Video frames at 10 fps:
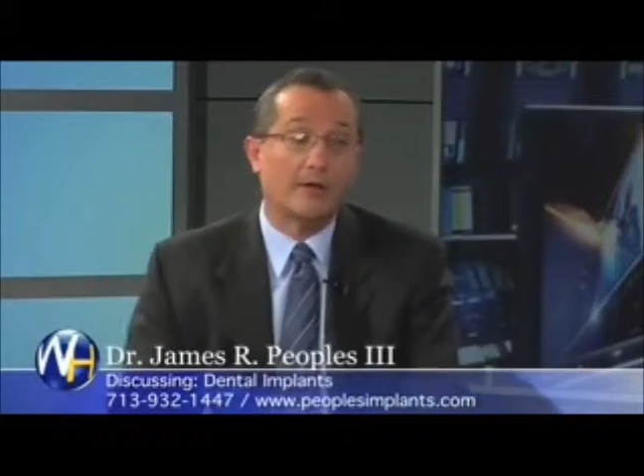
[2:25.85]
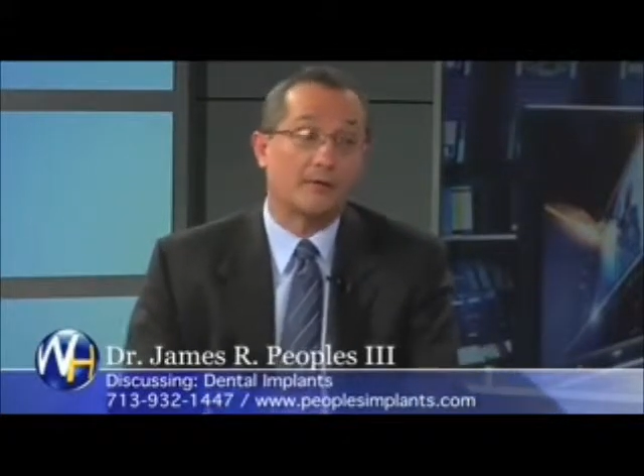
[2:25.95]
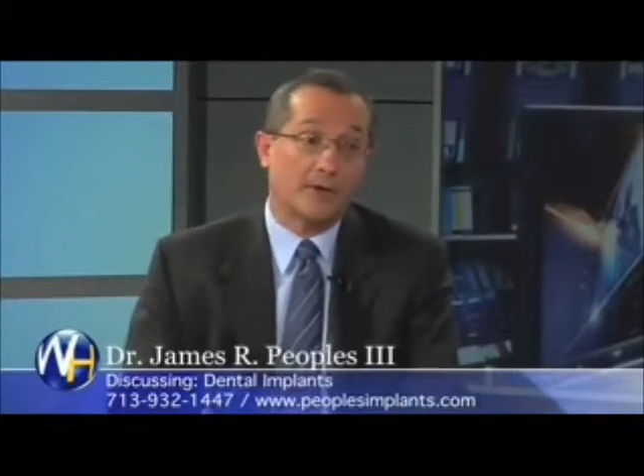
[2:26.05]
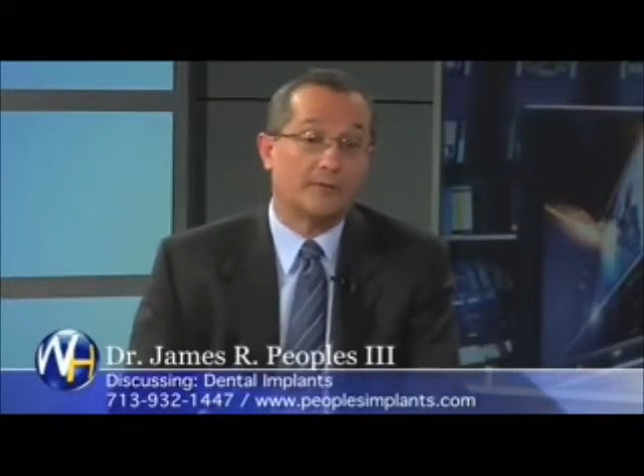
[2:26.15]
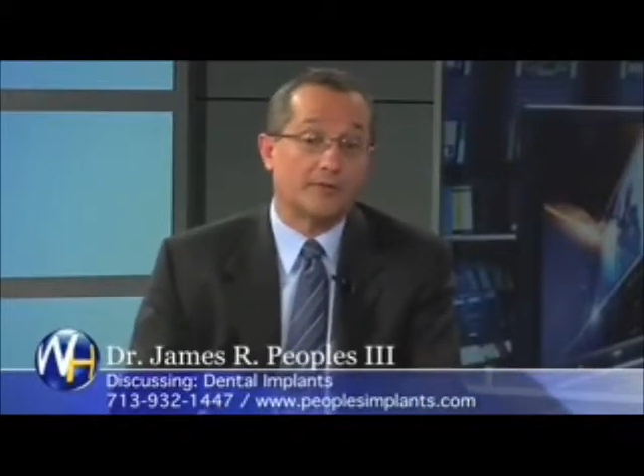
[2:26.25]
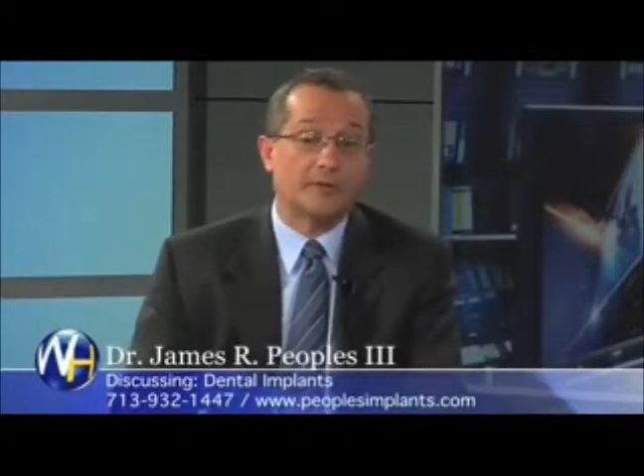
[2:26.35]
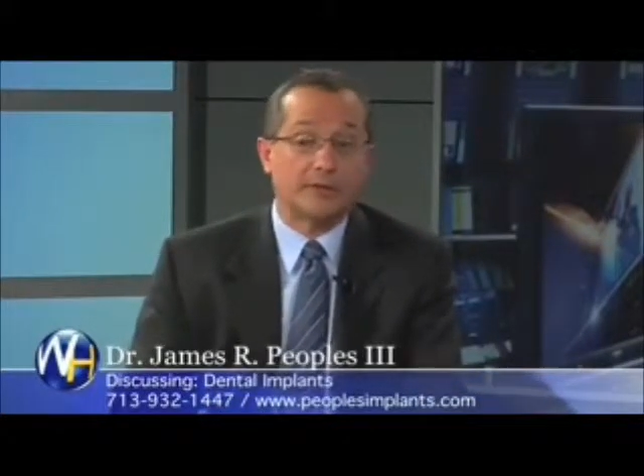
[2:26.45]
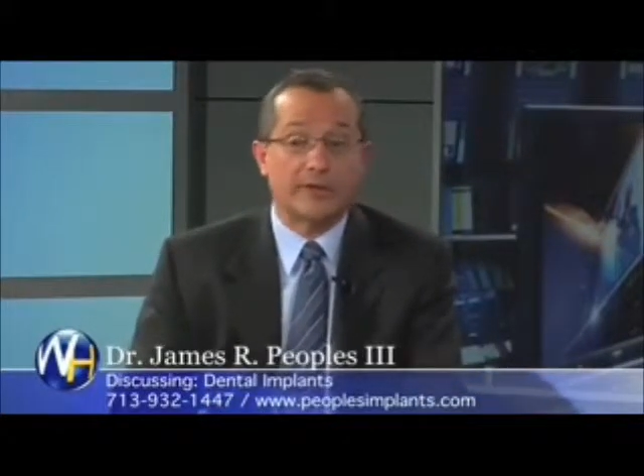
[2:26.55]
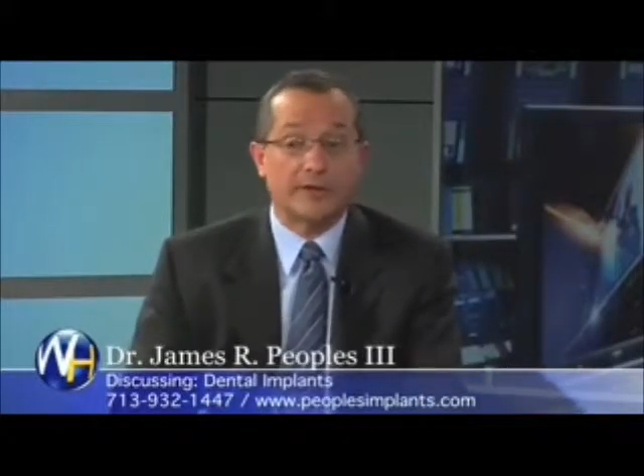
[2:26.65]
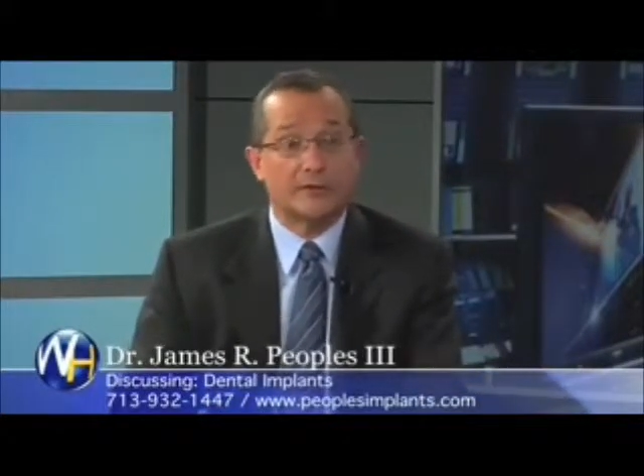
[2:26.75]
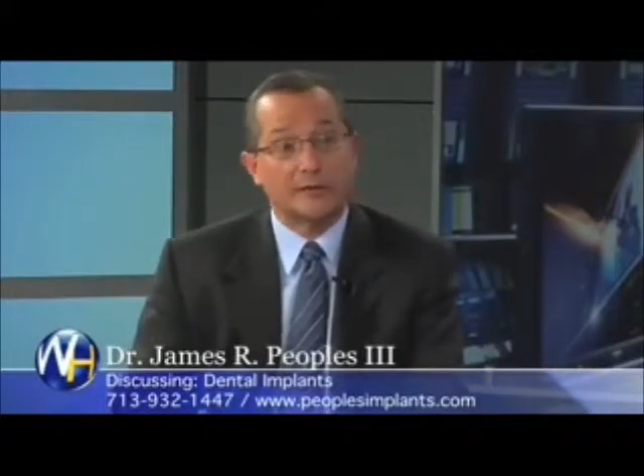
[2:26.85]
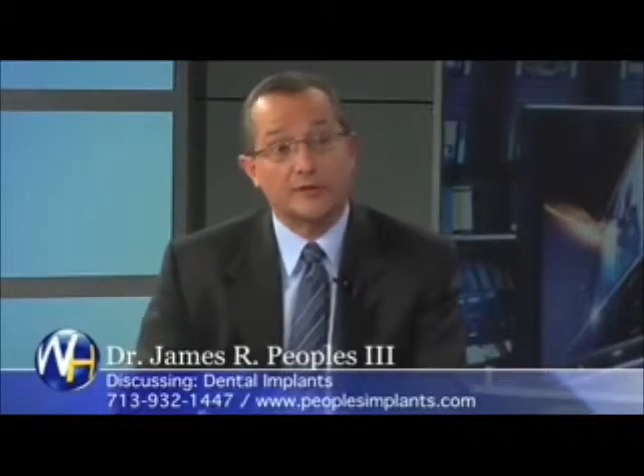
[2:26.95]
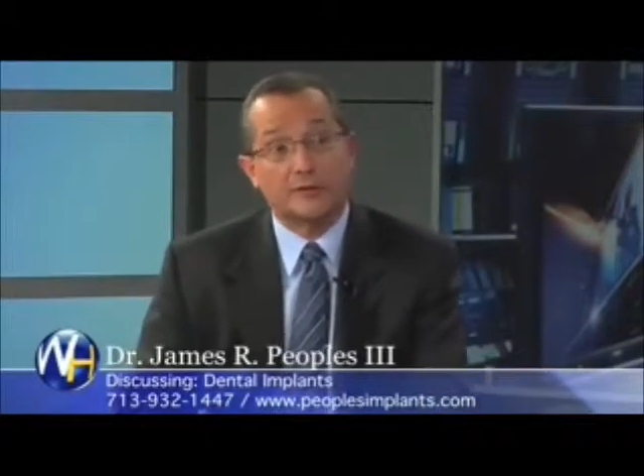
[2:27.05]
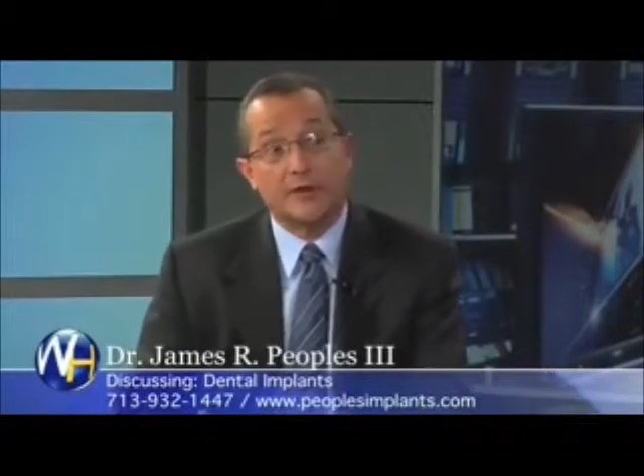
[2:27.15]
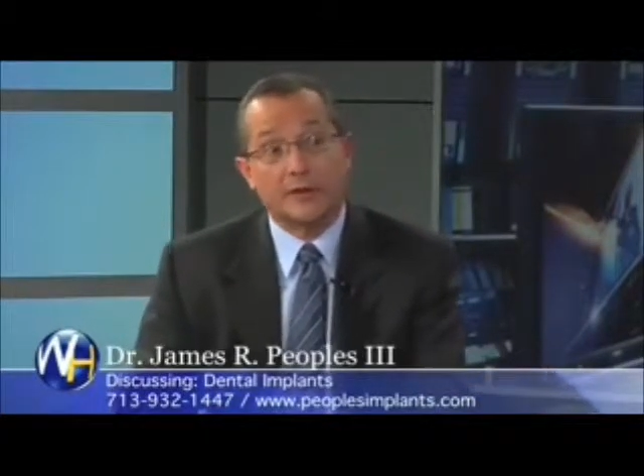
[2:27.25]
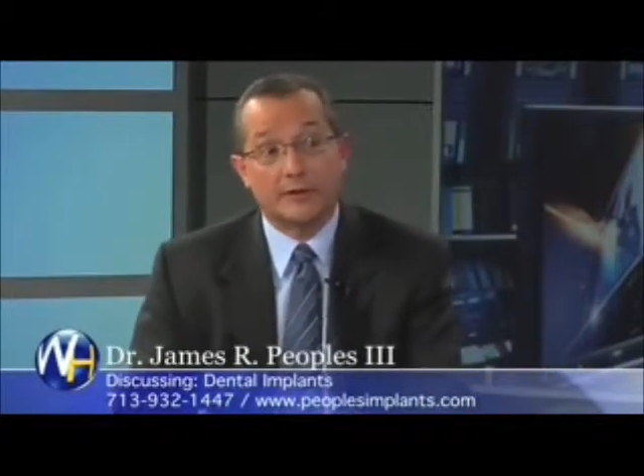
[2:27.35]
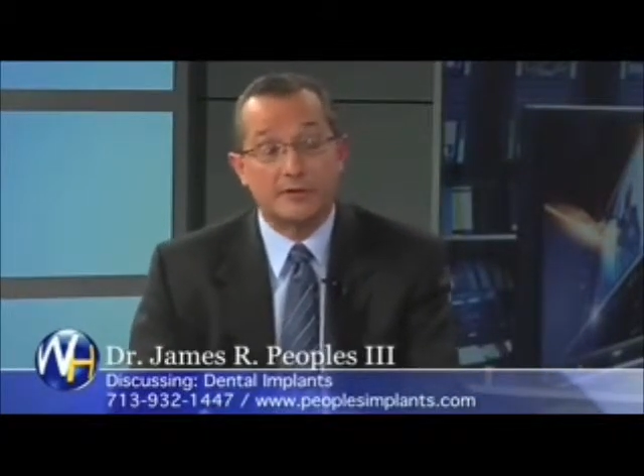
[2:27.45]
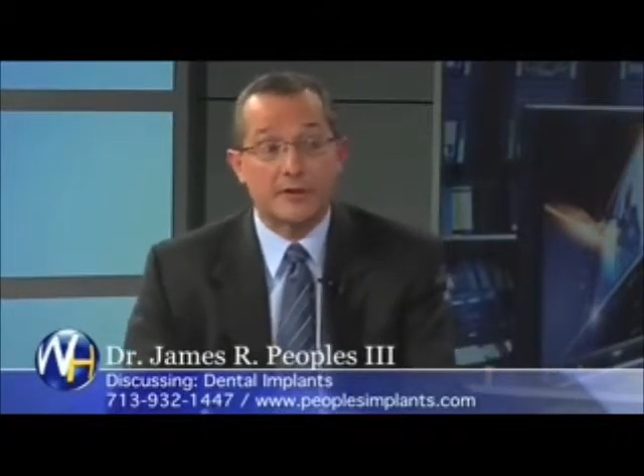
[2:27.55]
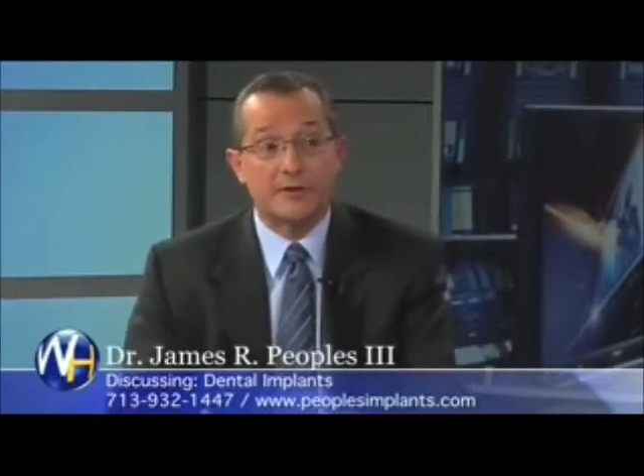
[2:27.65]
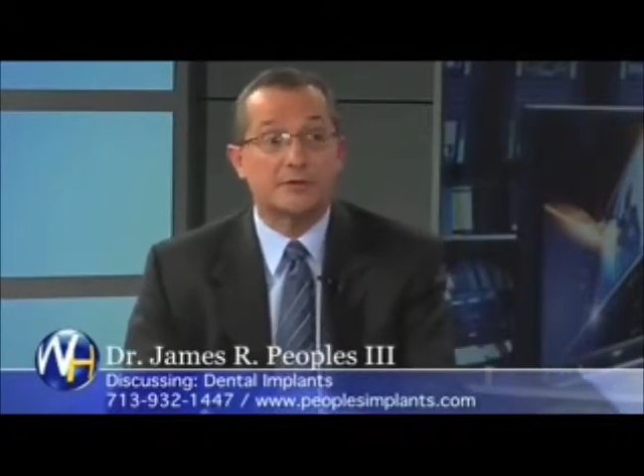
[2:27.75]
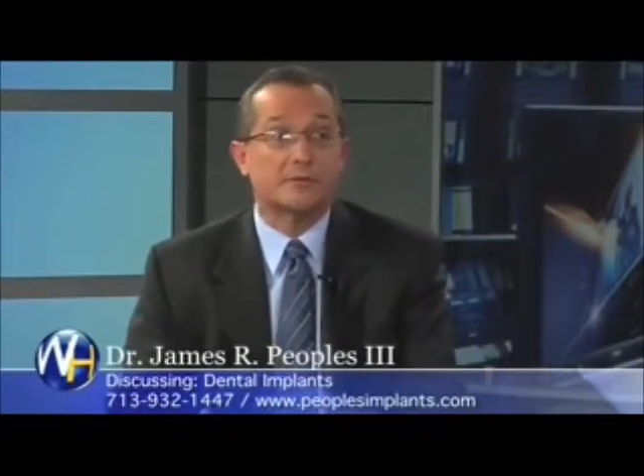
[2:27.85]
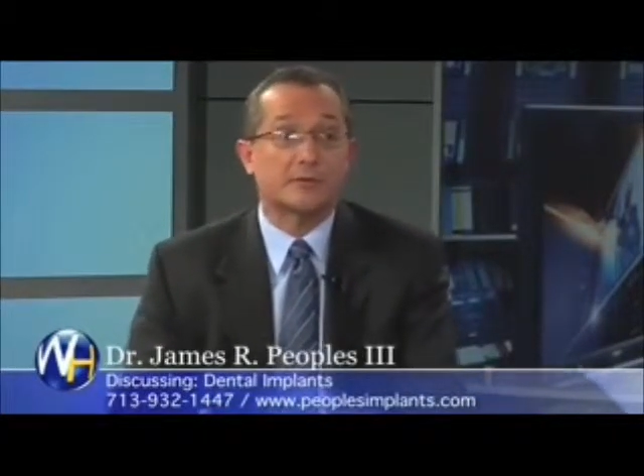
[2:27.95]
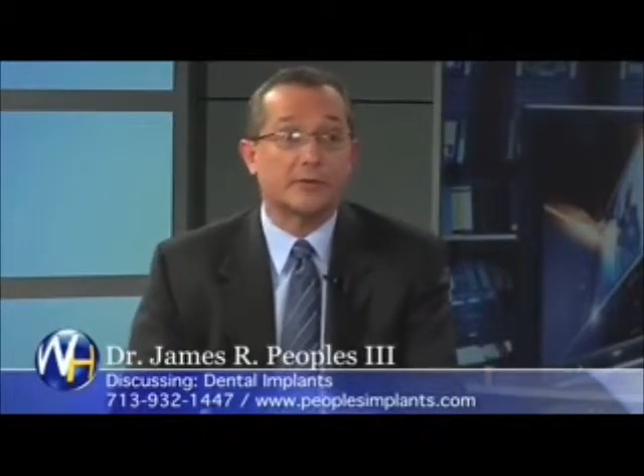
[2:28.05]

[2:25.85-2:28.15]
And obviously that's also done in conjunction